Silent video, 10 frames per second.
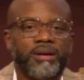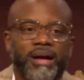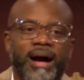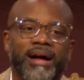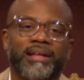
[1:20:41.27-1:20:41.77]

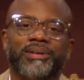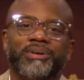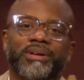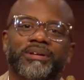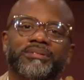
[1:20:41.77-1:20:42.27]

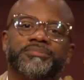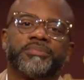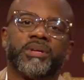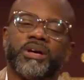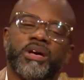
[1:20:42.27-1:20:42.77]

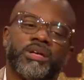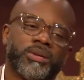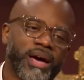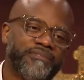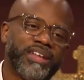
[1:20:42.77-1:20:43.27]
Hallelujah. You
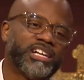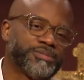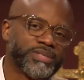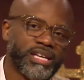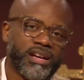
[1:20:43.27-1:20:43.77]
have
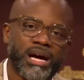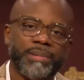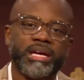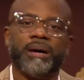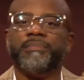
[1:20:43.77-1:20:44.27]
announcements that are
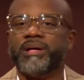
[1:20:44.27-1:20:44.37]
coming up.